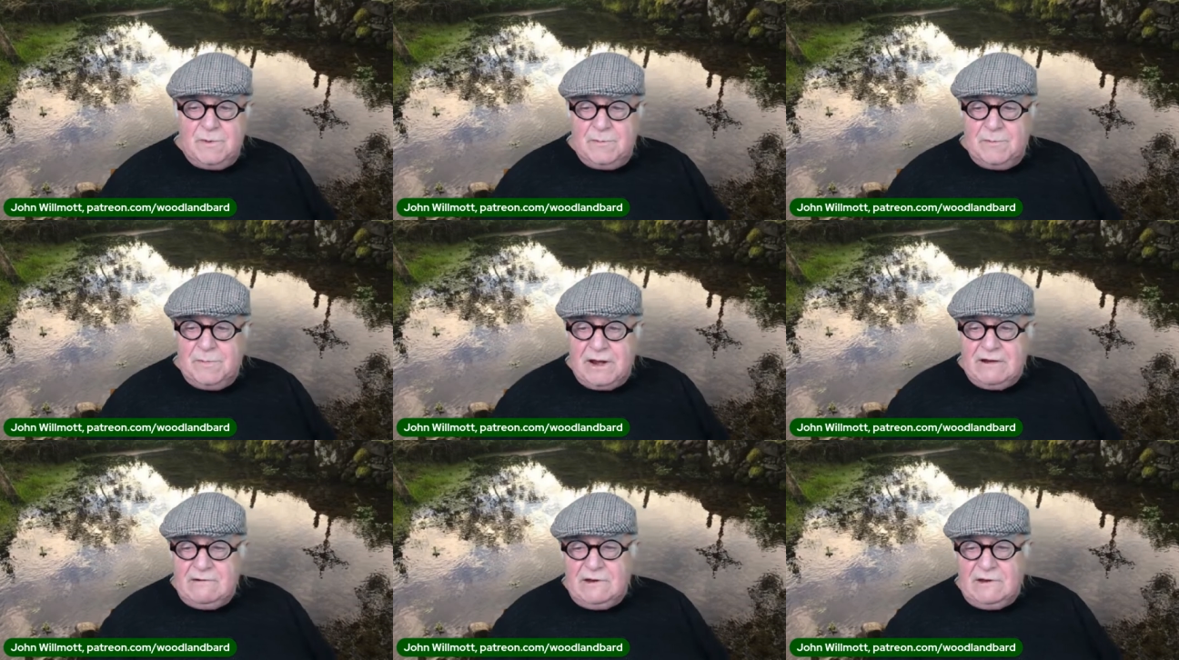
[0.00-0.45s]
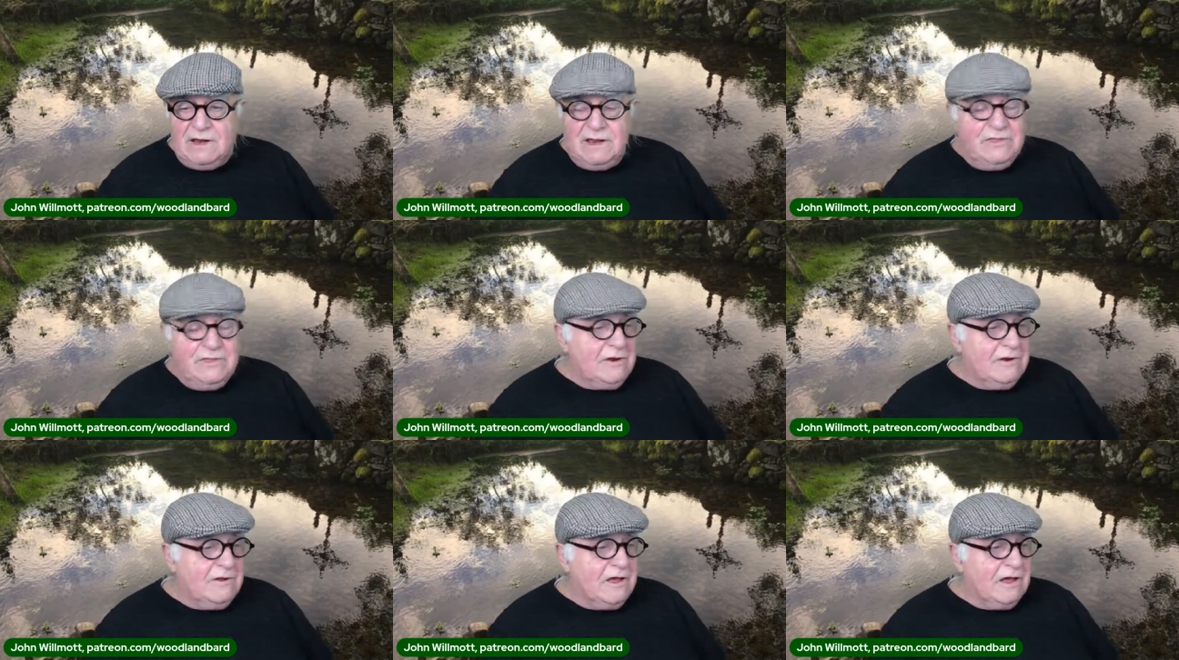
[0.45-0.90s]

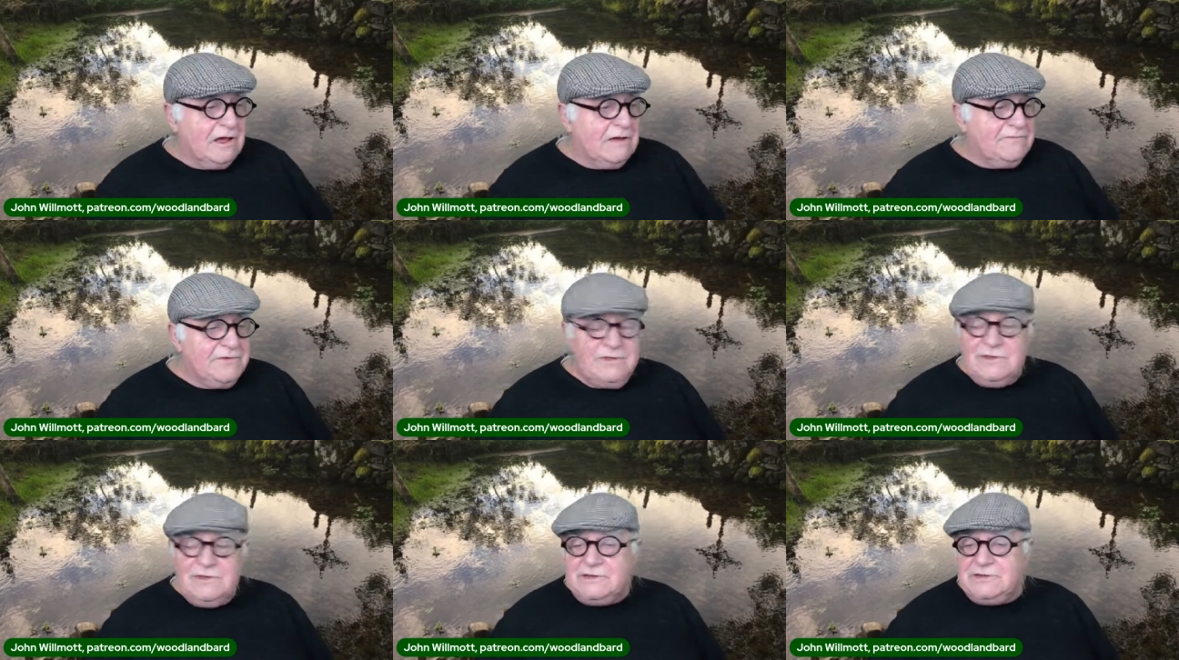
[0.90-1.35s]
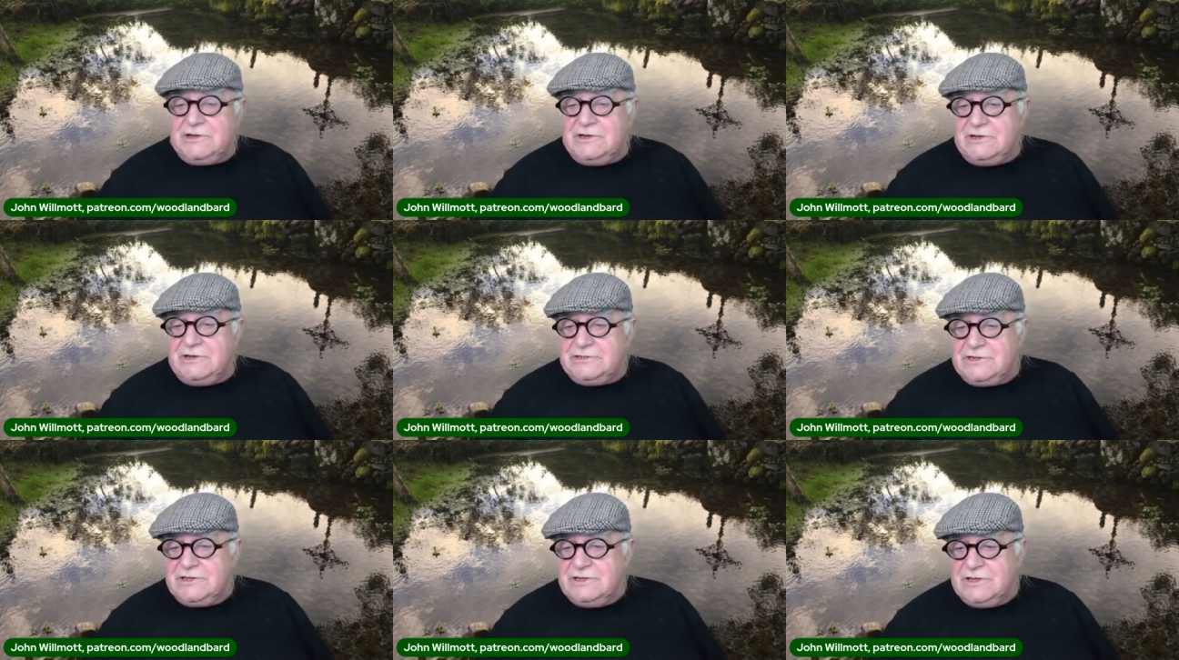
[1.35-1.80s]
apparently, they look after the
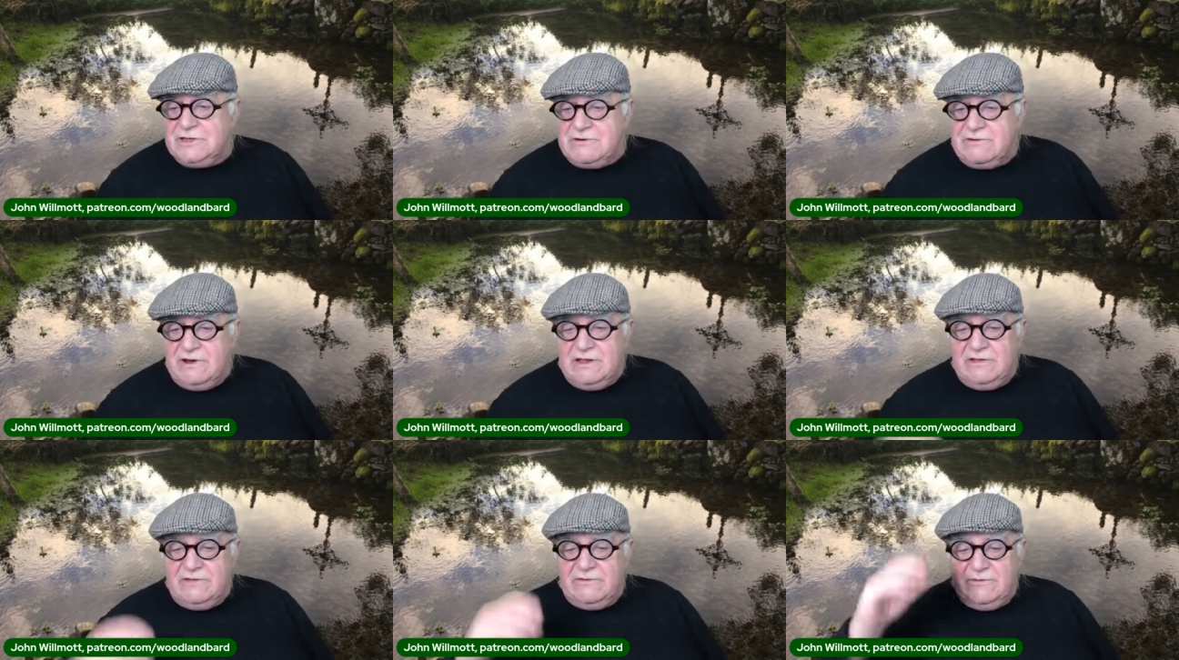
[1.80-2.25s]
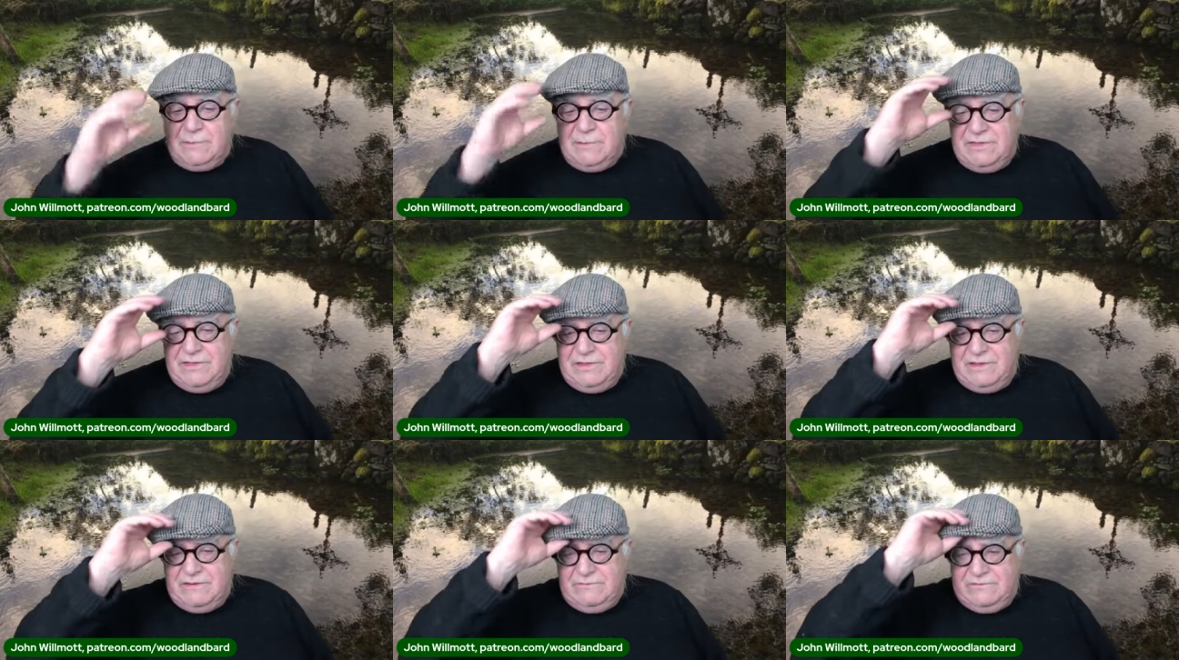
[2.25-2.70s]
church and the grounds,
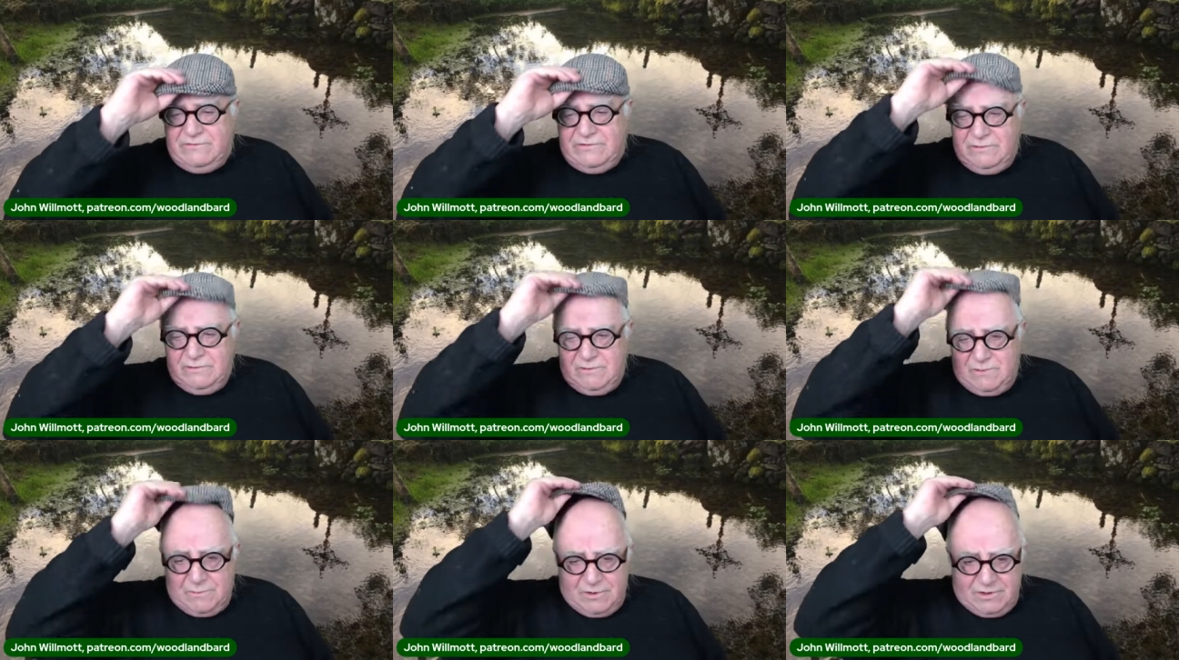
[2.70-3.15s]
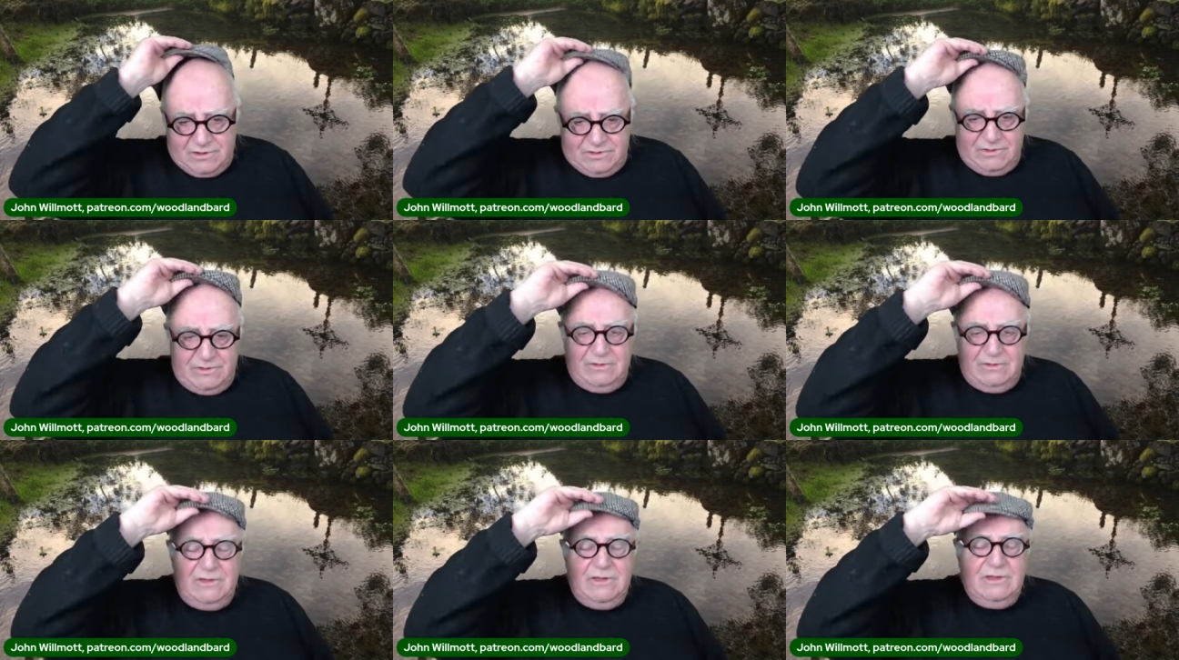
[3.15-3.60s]
but they don't seem to
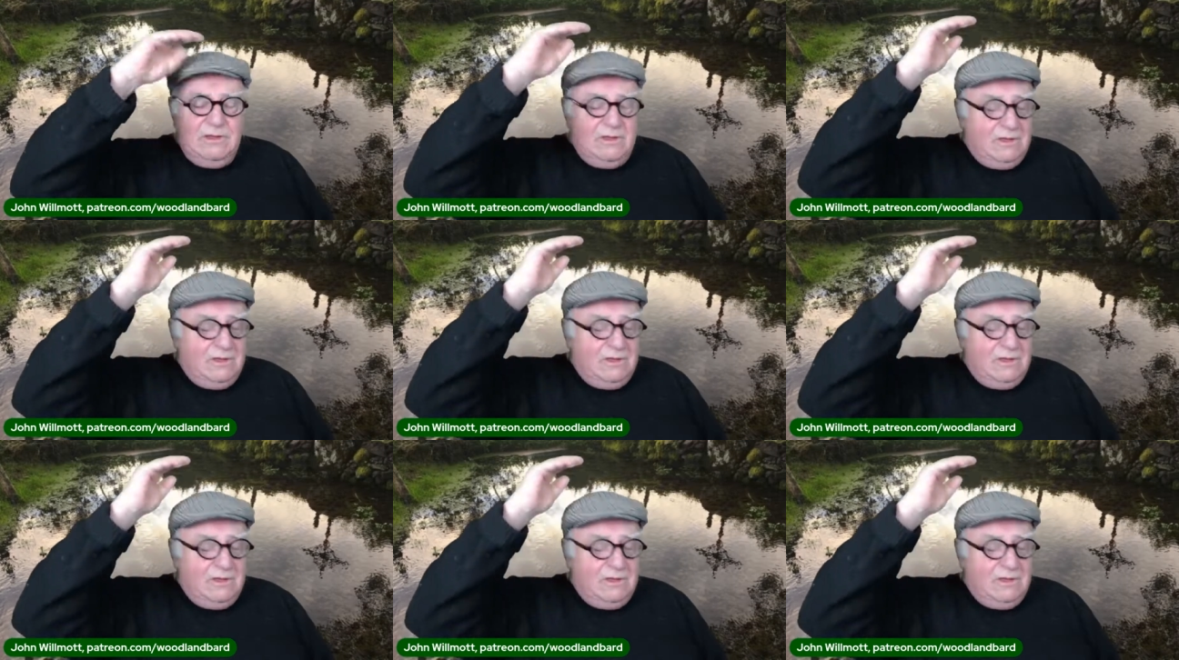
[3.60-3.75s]
bother